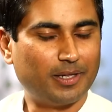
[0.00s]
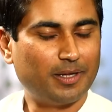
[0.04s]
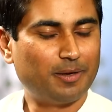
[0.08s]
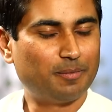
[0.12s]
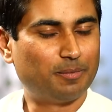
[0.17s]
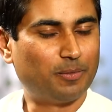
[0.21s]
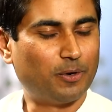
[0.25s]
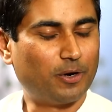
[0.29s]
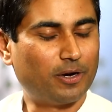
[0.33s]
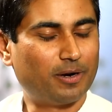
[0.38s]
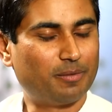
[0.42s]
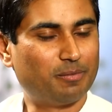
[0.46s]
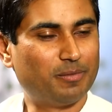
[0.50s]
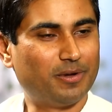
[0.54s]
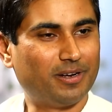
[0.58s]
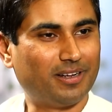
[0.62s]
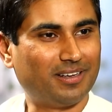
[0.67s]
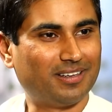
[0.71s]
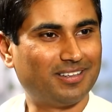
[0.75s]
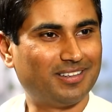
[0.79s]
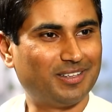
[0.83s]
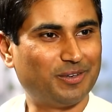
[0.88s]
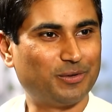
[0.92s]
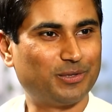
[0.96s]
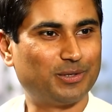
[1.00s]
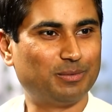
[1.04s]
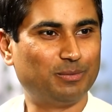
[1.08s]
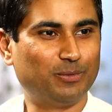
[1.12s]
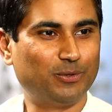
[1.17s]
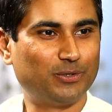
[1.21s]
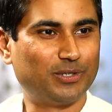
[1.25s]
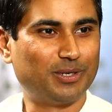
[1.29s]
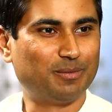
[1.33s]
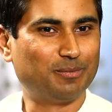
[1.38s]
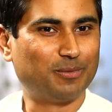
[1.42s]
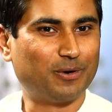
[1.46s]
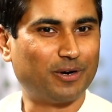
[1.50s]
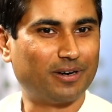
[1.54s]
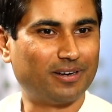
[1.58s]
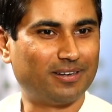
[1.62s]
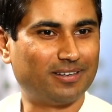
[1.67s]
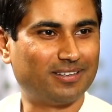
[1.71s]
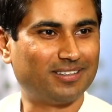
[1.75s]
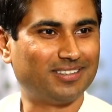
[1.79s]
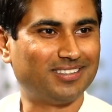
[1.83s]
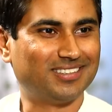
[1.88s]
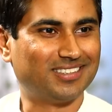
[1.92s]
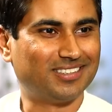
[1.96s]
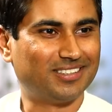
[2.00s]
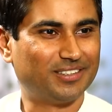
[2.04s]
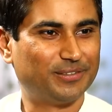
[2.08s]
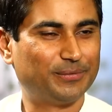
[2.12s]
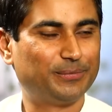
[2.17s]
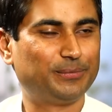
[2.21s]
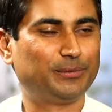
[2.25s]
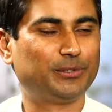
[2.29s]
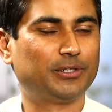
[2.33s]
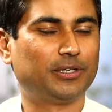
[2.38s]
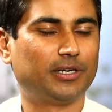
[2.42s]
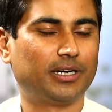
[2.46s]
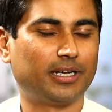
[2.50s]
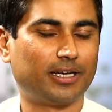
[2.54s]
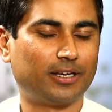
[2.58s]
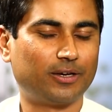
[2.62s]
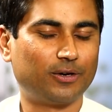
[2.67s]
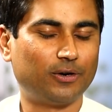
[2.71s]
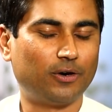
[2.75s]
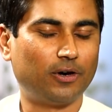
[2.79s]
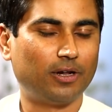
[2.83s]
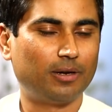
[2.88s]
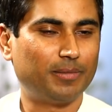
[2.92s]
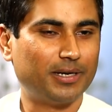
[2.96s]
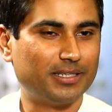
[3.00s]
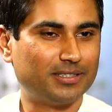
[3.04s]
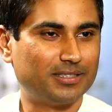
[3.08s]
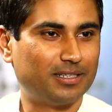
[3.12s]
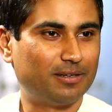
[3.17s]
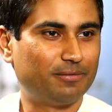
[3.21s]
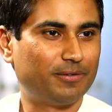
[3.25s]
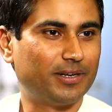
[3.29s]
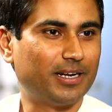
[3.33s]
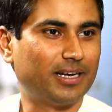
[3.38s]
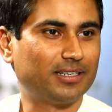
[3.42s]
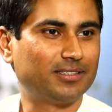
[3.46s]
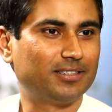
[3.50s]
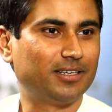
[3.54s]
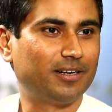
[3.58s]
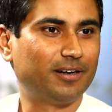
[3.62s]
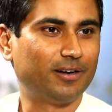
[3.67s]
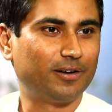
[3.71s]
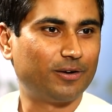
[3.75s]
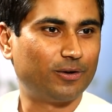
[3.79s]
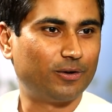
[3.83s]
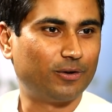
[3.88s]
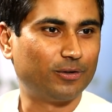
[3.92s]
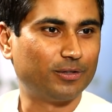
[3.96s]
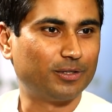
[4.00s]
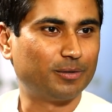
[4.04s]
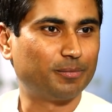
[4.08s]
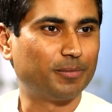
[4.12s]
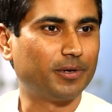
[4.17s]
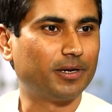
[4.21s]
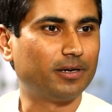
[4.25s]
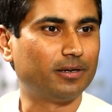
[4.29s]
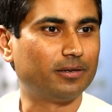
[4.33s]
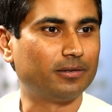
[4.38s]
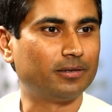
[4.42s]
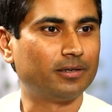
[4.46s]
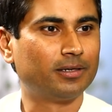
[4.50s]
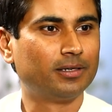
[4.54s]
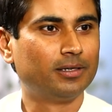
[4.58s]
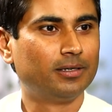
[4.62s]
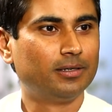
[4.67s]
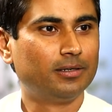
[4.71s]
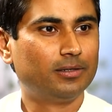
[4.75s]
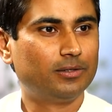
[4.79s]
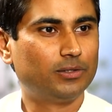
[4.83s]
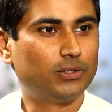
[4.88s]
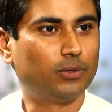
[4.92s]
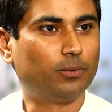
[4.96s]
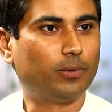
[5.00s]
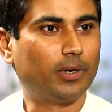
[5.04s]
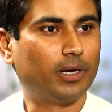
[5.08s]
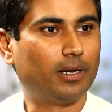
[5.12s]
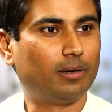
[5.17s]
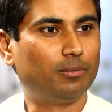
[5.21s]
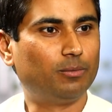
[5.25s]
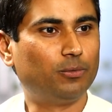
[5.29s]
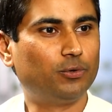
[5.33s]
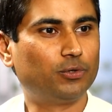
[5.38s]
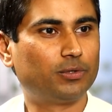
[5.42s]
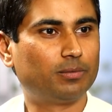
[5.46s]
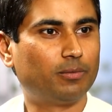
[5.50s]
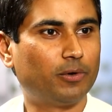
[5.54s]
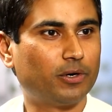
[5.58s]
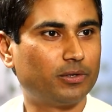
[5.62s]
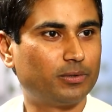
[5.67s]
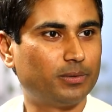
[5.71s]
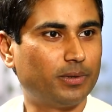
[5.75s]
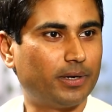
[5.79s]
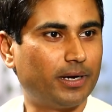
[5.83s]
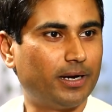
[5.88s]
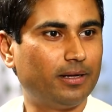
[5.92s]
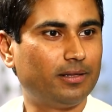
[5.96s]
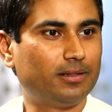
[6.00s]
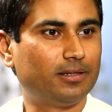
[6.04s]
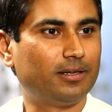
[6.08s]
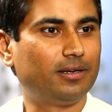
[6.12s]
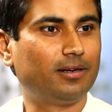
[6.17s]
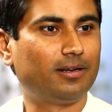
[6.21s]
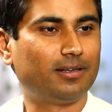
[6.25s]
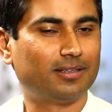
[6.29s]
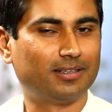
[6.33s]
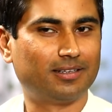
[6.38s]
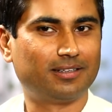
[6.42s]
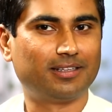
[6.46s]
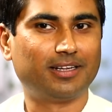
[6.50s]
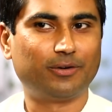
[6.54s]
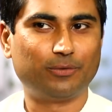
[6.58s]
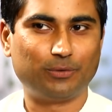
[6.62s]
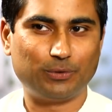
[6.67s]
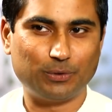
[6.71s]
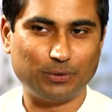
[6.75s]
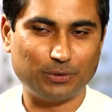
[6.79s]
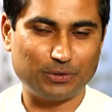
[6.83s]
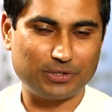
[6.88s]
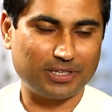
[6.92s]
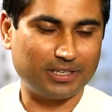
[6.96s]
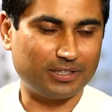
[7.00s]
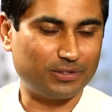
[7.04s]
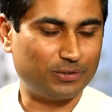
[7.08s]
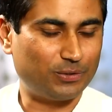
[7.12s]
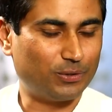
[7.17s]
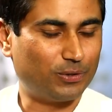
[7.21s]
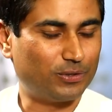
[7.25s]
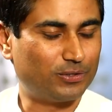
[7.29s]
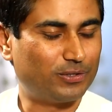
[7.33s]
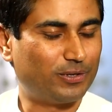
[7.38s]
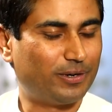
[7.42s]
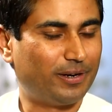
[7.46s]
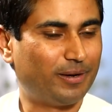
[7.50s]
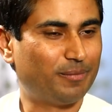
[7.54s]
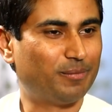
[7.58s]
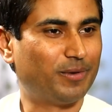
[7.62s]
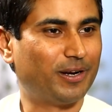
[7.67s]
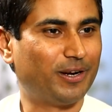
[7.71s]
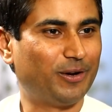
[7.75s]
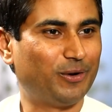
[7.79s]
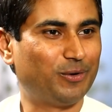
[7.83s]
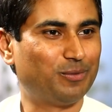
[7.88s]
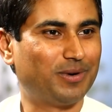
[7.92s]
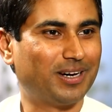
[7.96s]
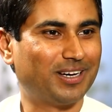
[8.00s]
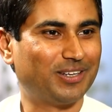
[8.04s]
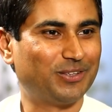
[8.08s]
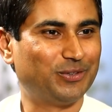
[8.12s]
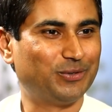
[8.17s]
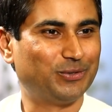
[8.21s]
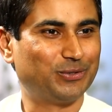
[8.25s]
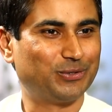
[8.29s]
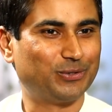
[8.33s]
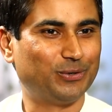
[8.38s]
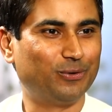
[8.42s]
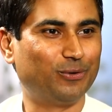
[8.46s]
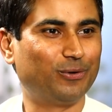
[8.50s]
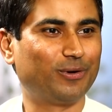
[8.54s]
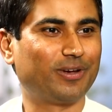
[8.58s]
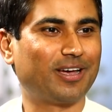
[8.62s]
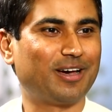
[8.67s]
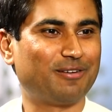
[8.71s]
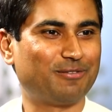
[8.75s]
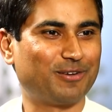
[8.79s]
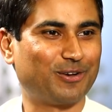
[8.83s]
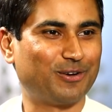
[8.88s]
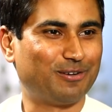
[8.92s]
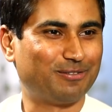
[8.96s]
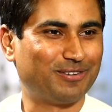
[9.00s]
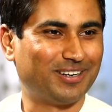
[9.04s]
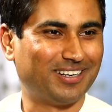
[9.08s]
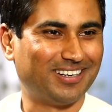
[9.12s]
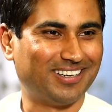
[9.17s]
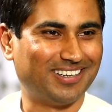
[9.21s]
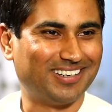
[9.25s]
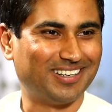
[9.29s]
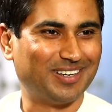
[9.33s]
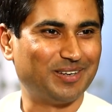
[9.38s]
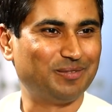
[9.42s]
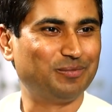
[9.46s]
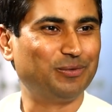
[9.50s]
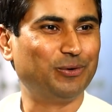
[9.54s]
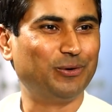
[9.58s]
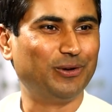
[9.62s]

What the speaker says: I think pocket money. That was the most important reason. So I call myself an accidental entrepreneur. So while most boys were reading those things, you also need money to buy those, go to cafe coffee day and